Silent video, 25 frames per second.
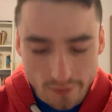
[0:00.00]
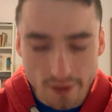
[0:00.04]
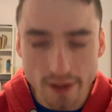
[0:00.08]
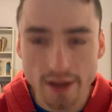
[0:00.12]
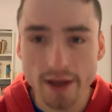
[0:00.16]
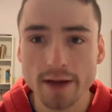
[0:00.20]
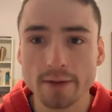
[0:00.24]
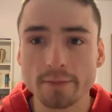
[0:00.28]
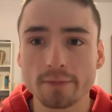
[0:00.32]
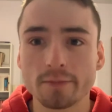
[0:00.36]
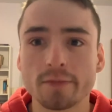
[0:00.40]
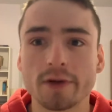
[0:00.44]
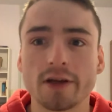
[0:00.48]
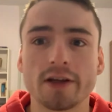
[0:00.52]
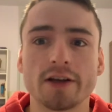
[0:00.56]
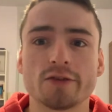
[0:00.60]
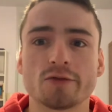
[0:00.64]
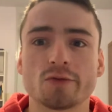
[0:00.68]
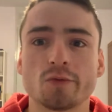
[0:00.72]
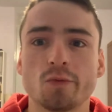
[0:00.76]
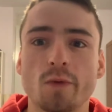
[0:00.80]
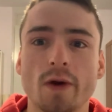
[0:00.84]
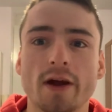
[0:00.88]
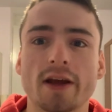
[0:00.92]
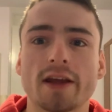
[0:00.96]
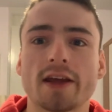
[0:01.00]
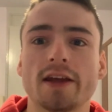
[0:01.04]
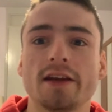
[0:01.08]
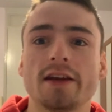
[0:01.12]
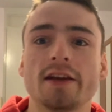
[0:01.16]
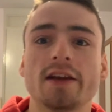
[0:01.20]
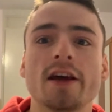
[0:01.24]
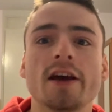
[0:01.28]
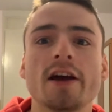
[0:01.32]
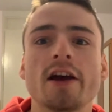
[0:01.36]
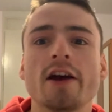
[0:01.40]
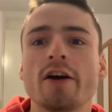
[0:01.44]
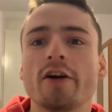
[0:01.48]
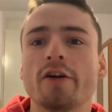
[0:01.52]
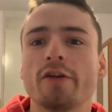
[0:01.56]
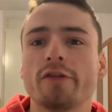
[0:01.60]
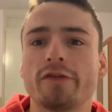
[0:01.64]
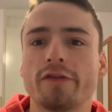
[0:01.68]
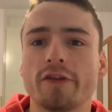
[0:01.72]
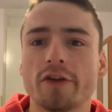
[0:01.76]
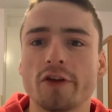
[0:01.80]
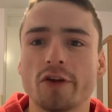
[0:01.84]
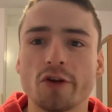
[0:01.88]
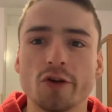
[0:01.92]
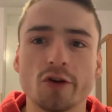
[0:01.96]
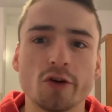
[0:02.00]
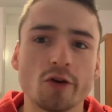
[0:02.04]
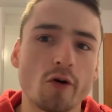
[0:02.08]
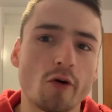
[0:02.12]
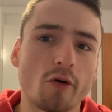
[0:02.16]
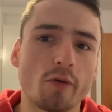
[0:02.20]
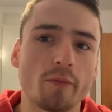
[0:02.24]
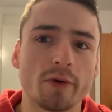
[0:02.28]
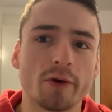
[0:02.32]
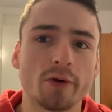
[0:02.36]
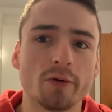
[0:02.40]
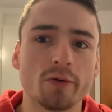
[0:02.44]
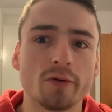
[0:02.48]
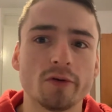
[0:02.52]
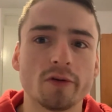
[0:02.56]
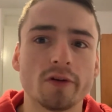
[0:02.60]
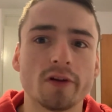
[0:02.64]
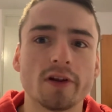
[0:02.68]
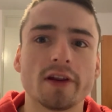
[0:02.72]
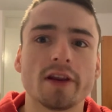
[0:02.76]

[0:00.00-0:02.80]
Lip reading: and it's wicking phenomenal.